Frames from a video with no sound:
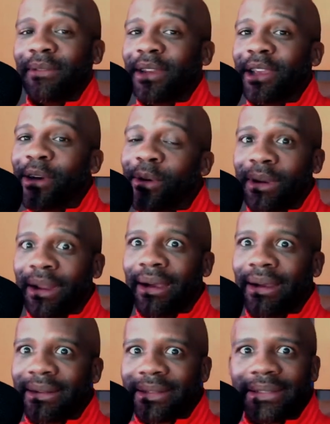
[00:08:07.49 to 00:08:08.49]
Video or
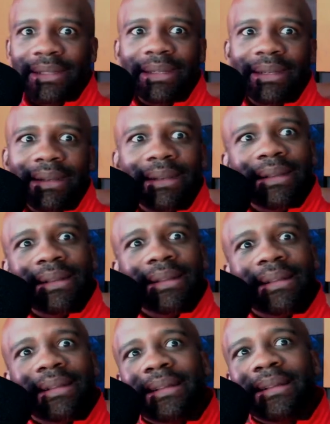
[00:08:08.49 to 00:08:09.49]
not.
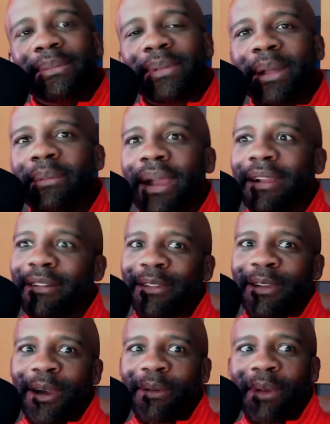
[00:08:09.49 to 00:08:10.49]
But I'm not here to
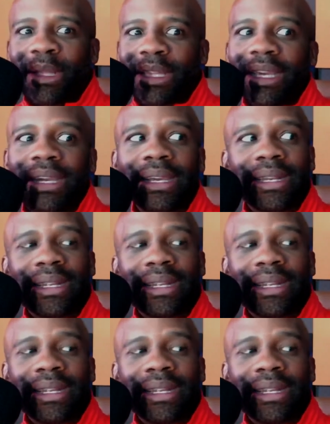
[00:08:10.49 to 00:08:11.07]
talk about that.